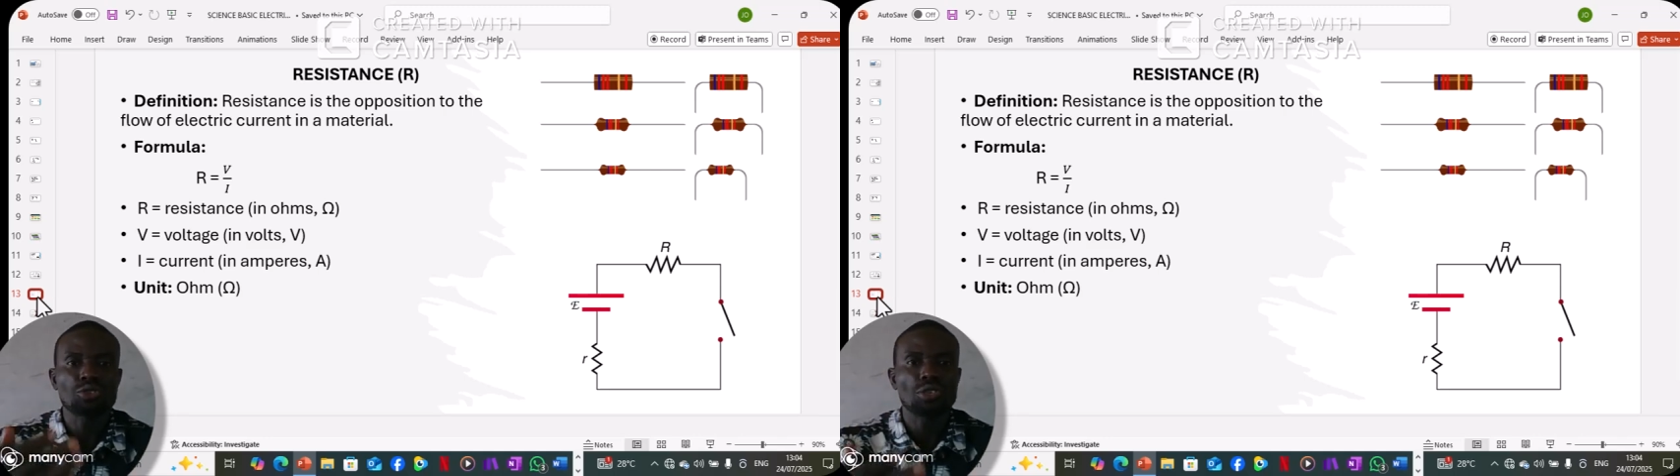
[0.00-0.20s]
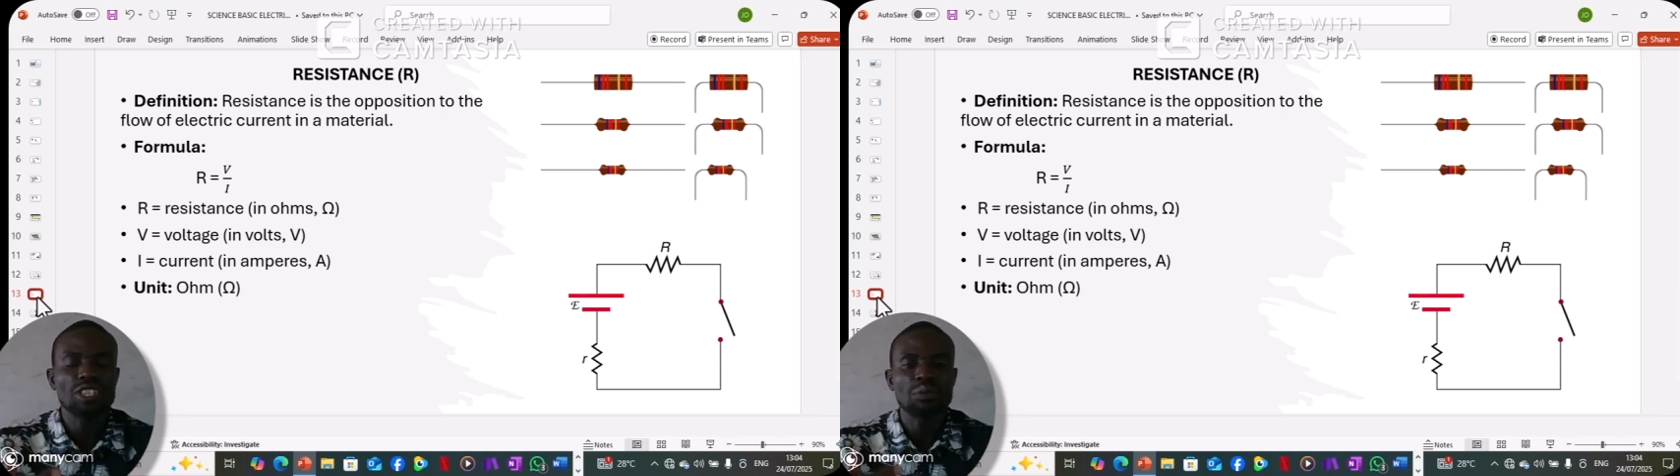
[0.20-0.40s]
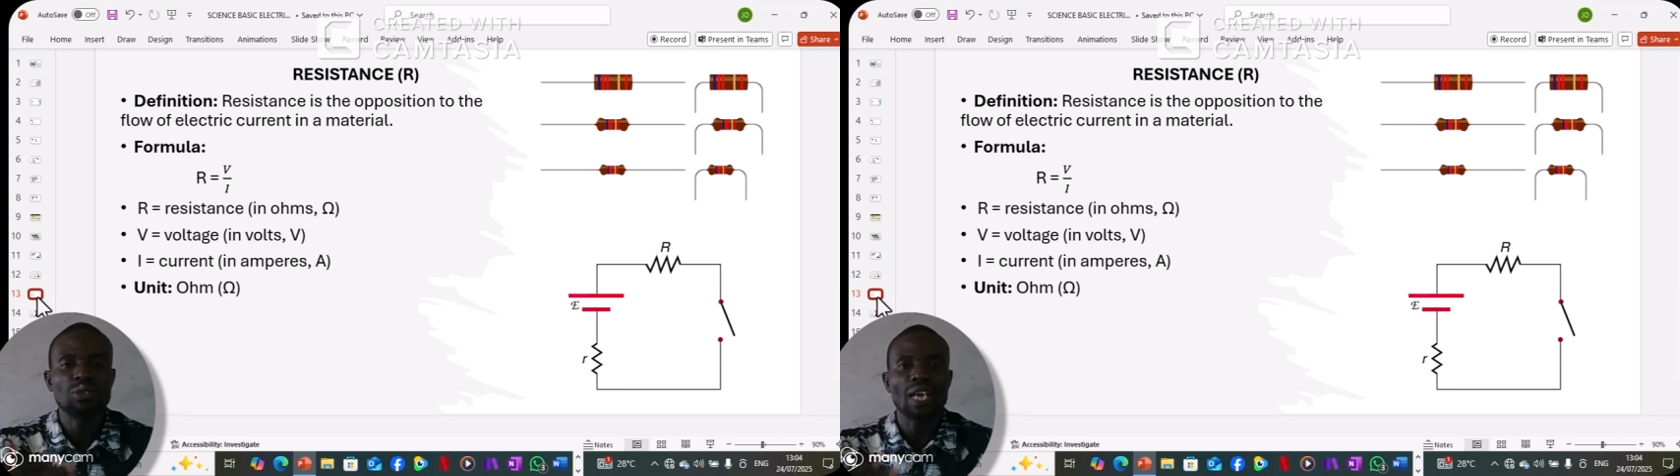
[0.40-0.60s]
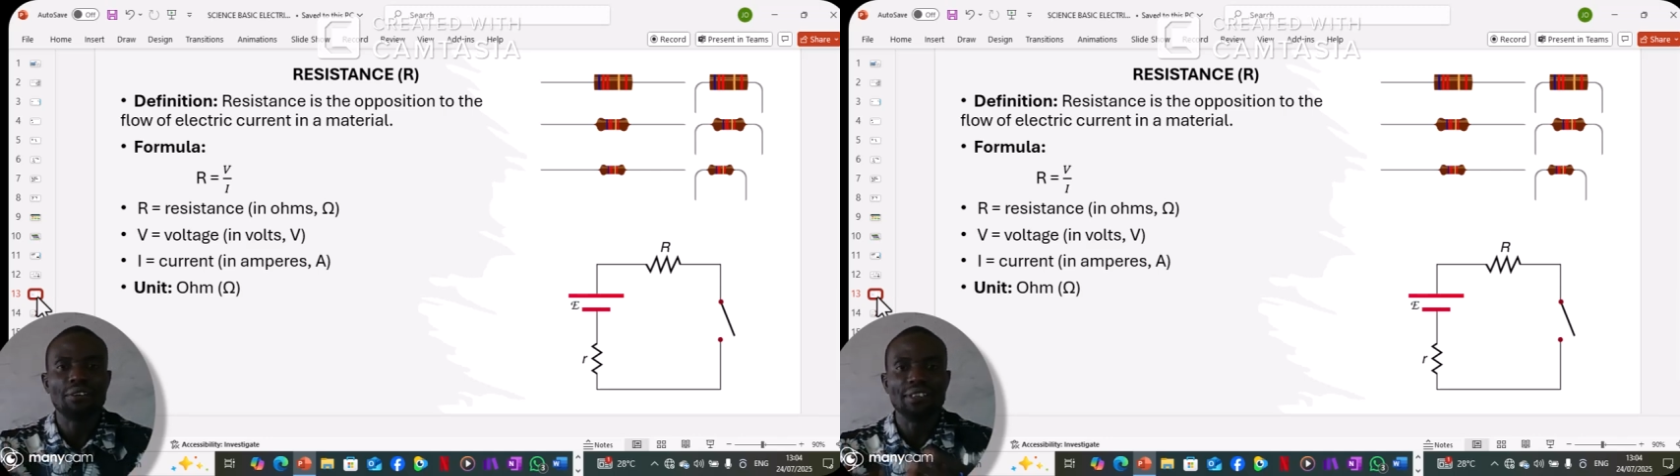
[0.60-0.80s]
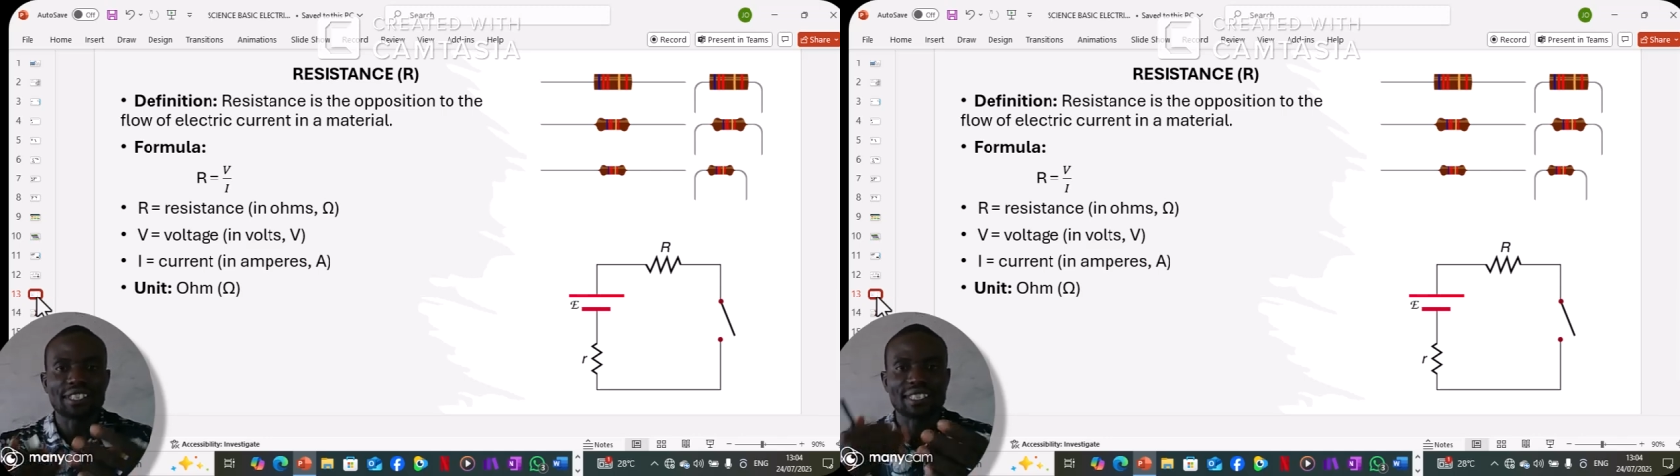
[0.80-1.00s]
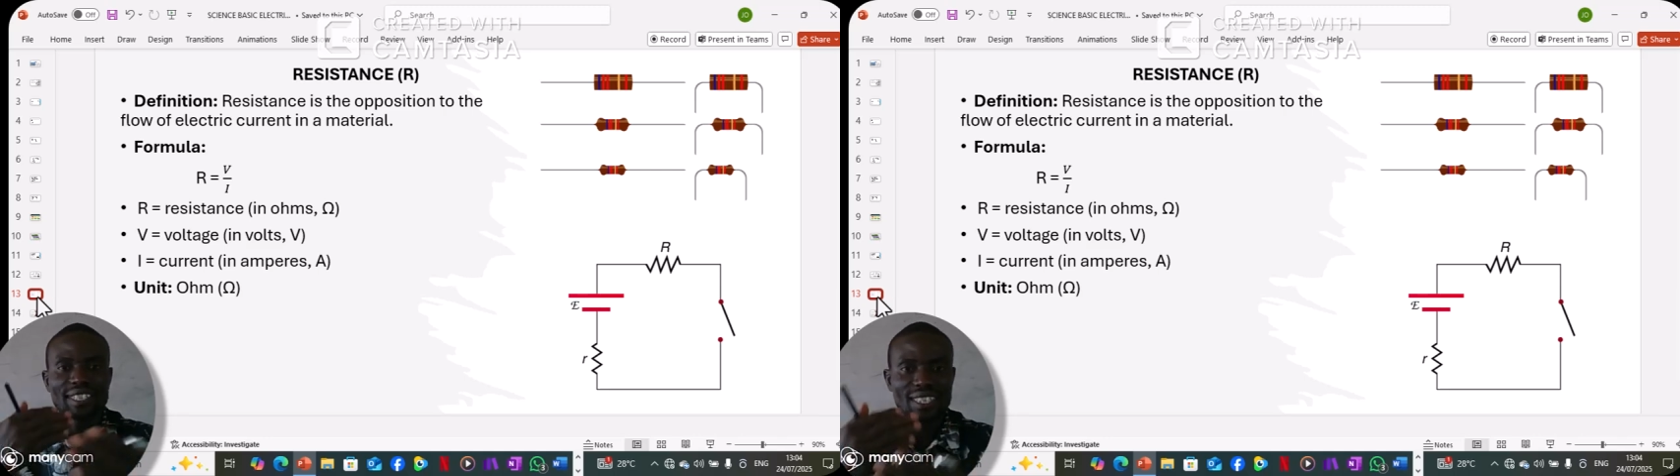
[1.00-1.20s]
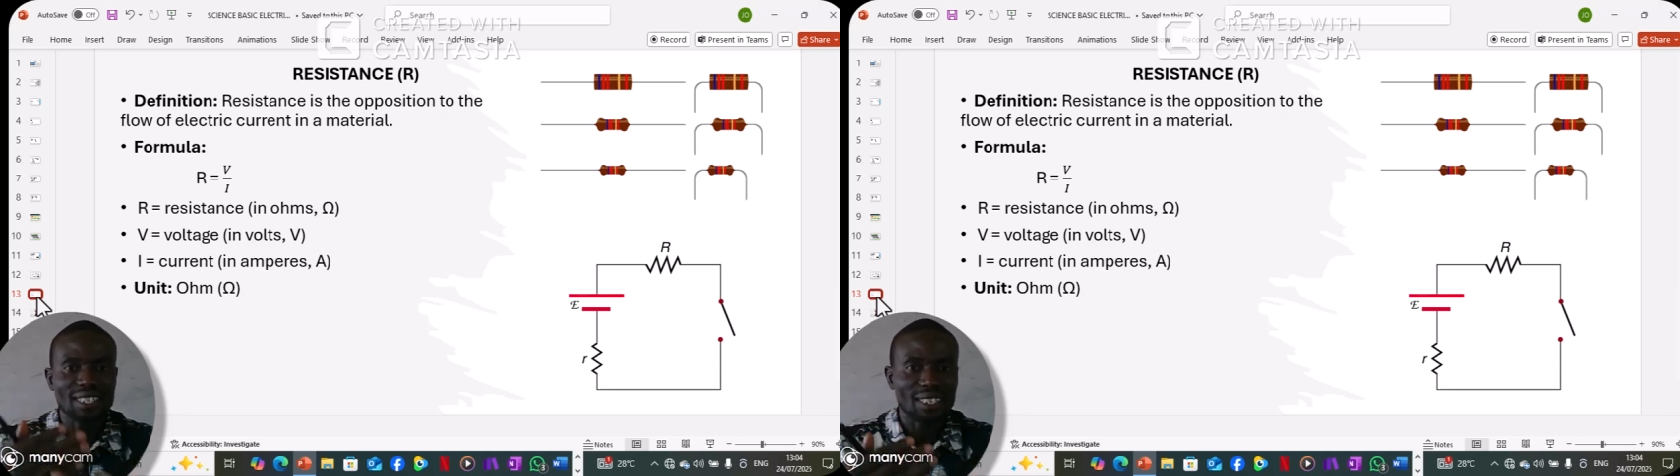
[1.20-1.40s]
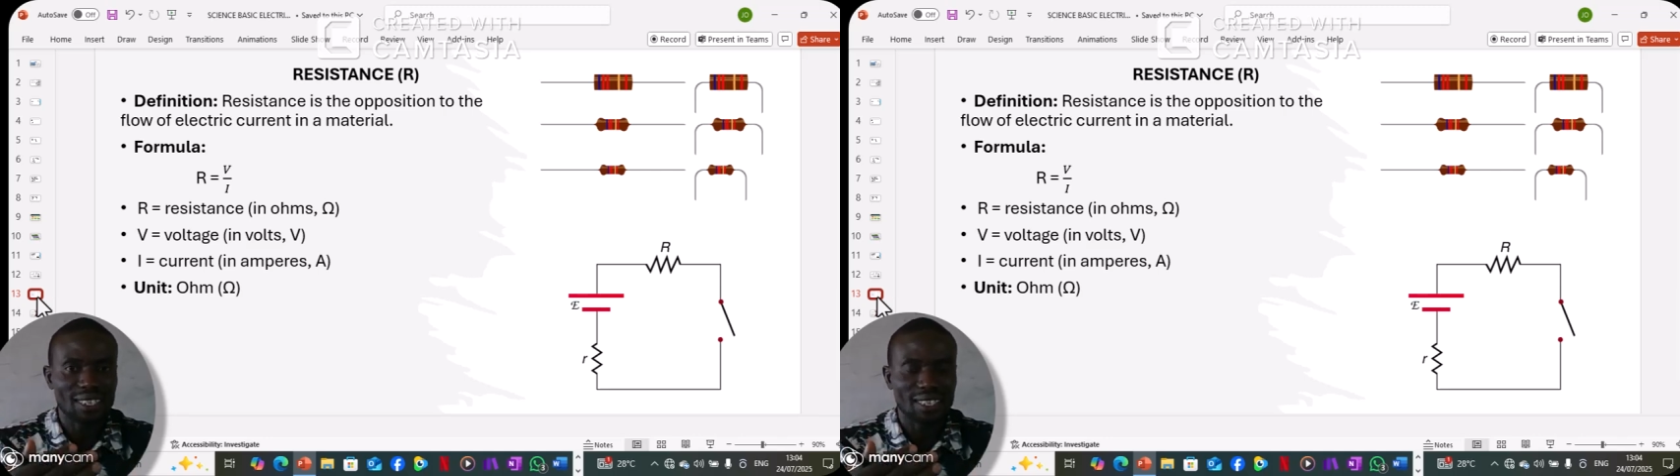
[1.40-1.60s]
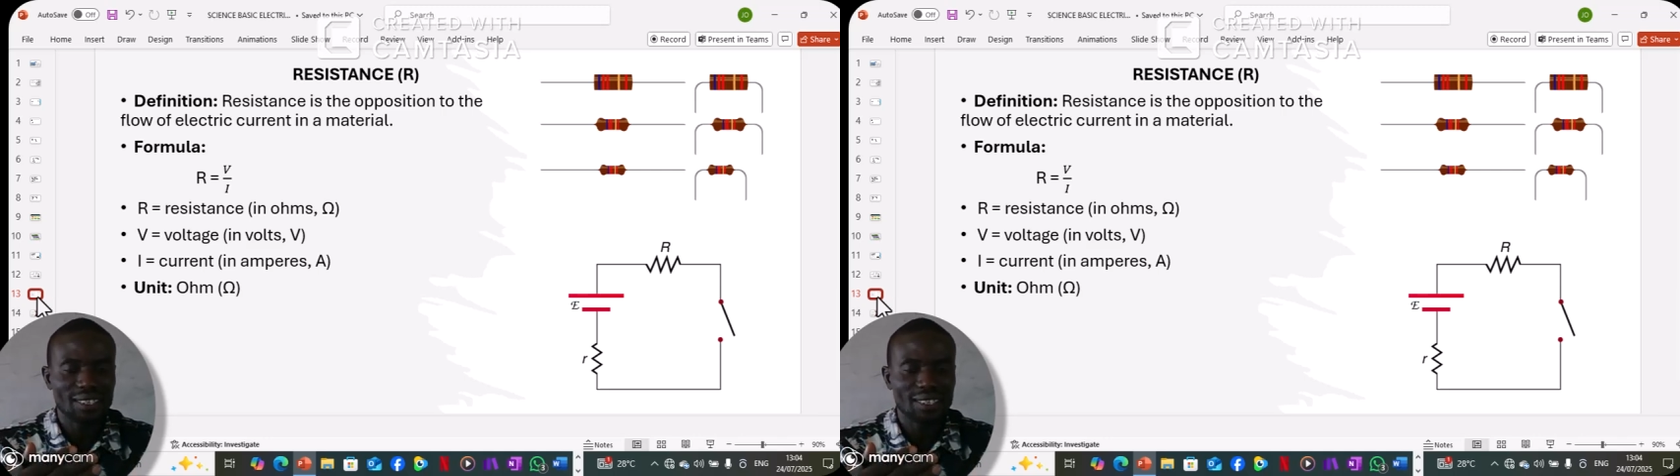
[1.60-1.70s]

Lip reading: it means you are resisting it.